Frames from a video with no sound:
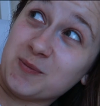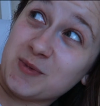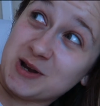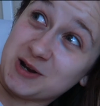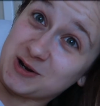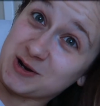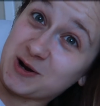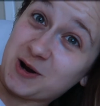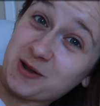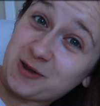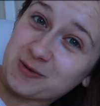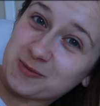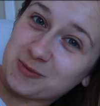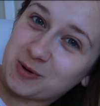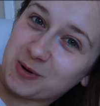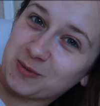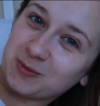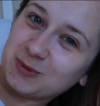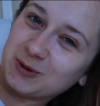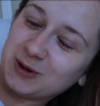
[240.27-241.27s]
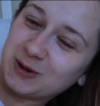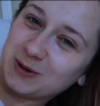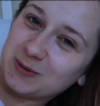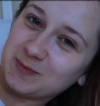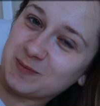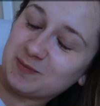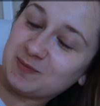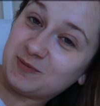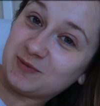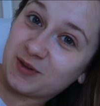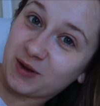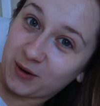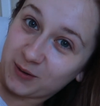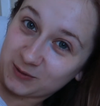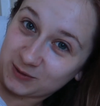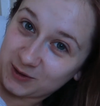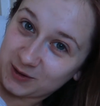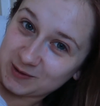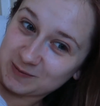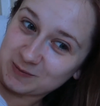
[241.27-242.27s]
made another problem. I
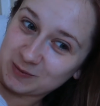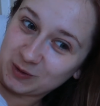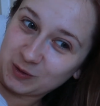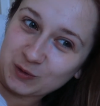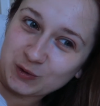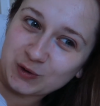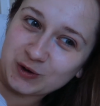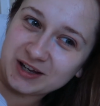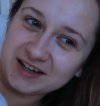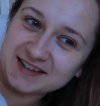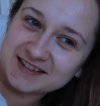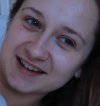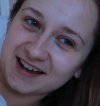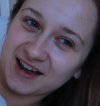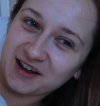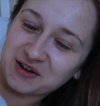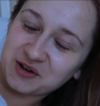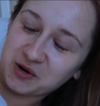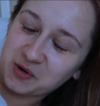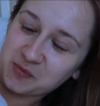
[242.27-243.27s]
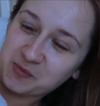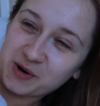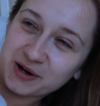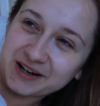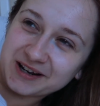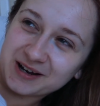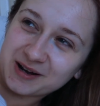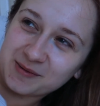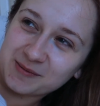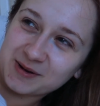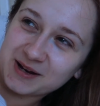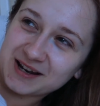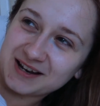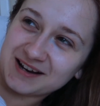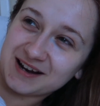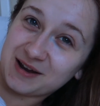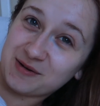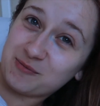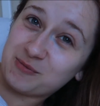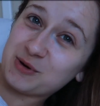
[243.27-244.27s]
was unemployed. I had no money coming
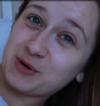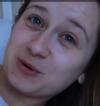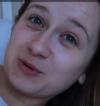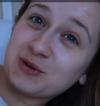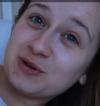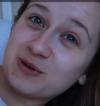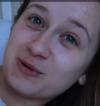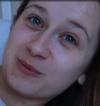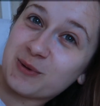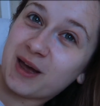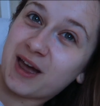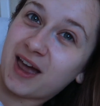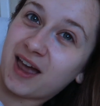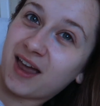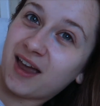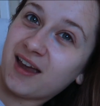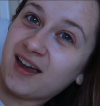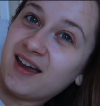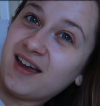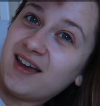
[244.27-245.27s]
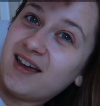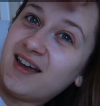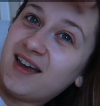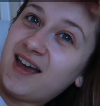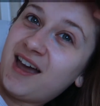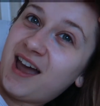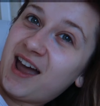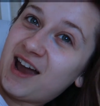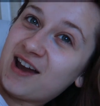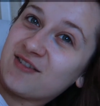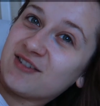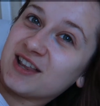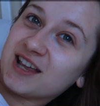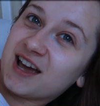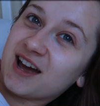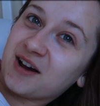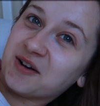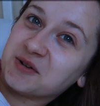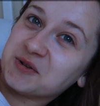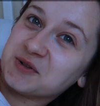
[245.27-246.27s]
in. I had bills to pay,
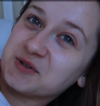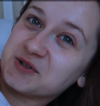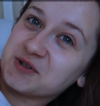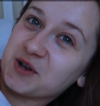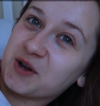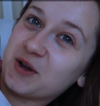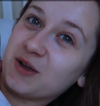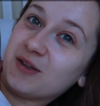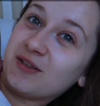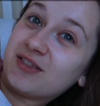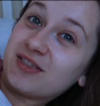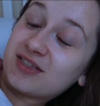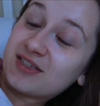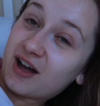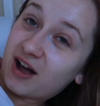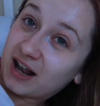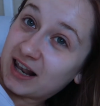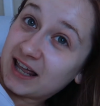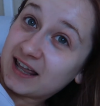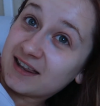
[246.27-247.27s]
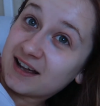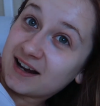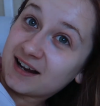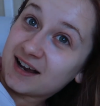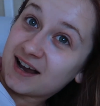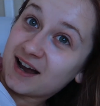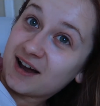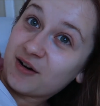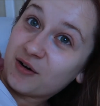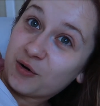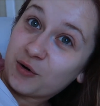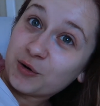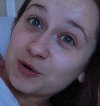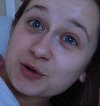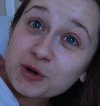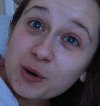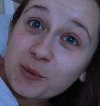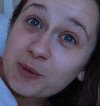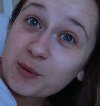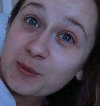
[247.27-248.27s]
everything else. So I let that get
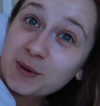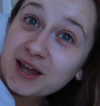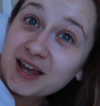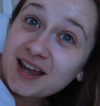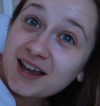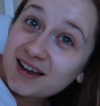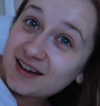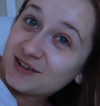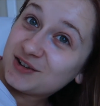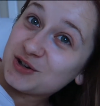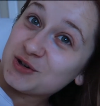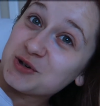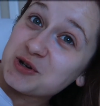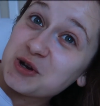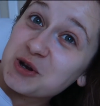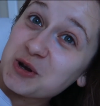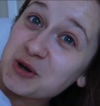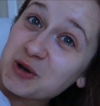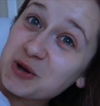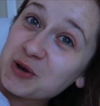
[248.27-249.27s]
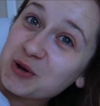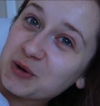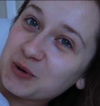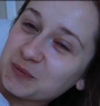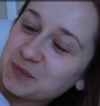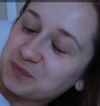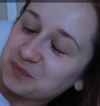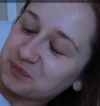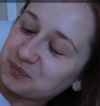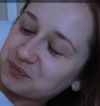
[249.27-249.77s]
on top of me, as you do,